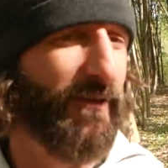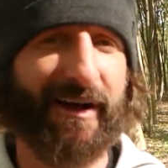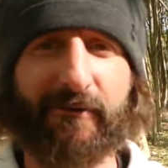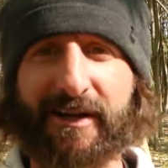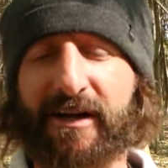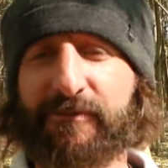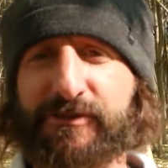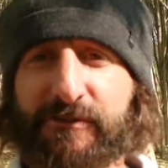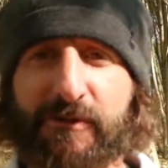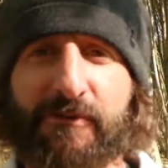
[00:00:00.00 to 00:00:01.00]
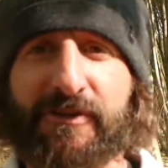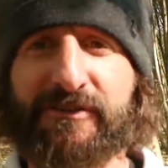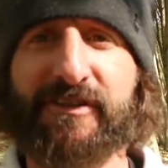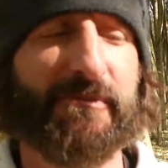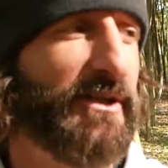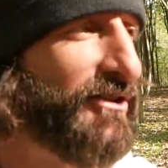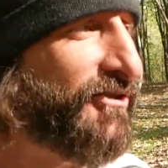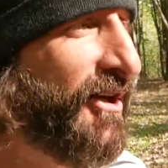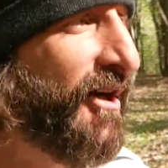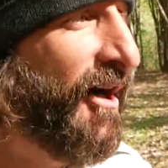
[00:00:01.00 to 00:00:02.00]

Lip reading: not right up to you, but within 10 meters.